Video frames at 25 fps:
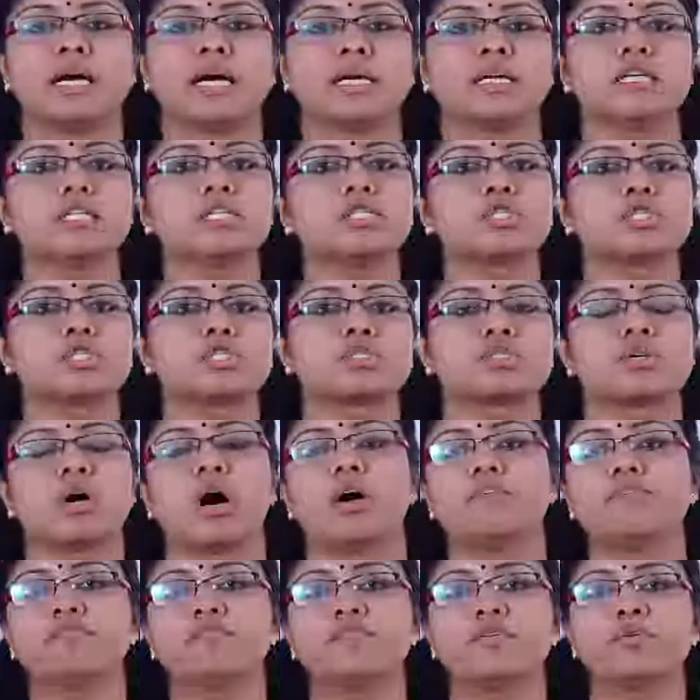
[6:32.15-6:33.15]
that is
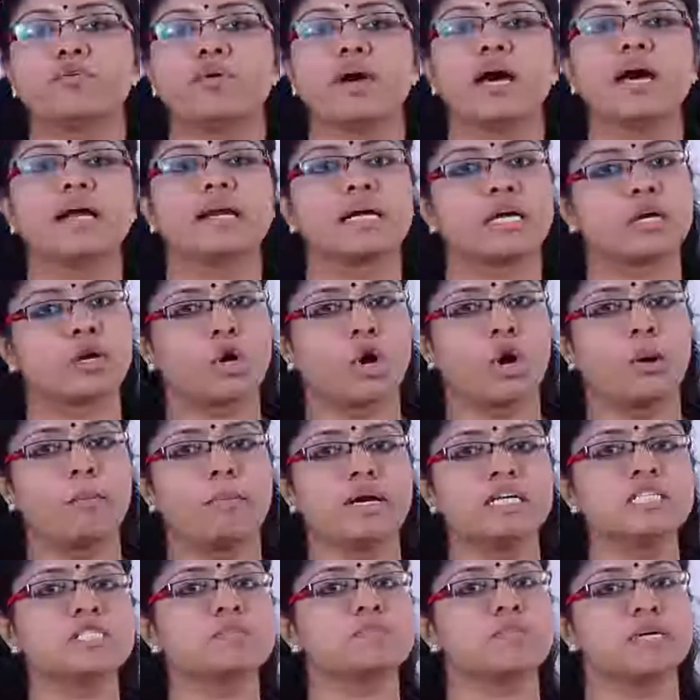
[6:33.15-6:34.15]
software
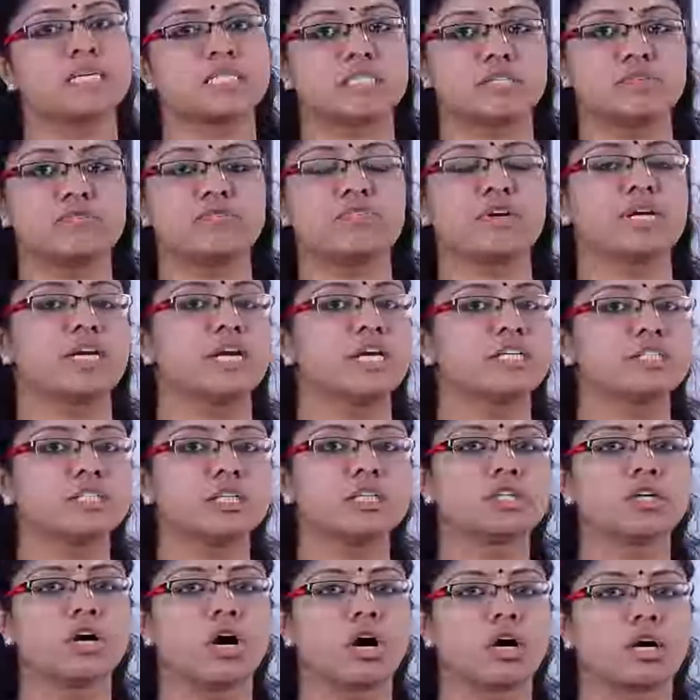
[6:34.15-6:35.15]
requirement
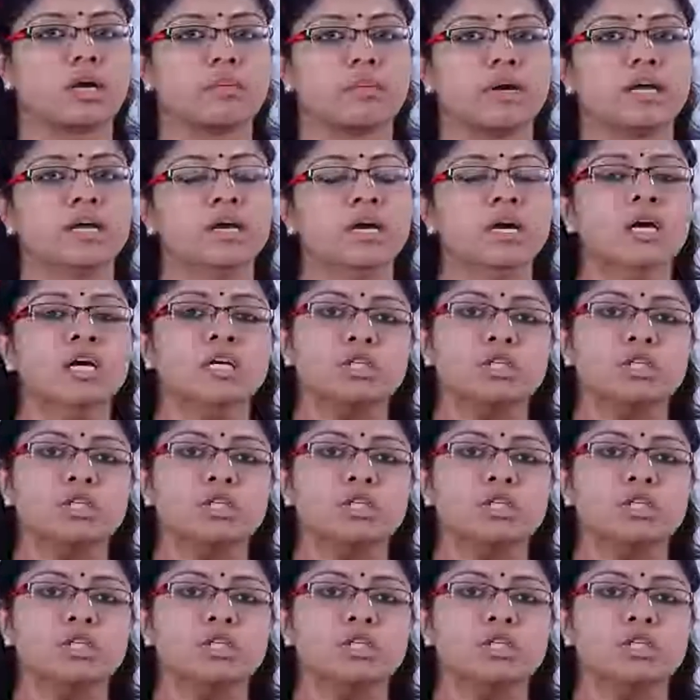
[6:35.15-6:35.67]
specification document.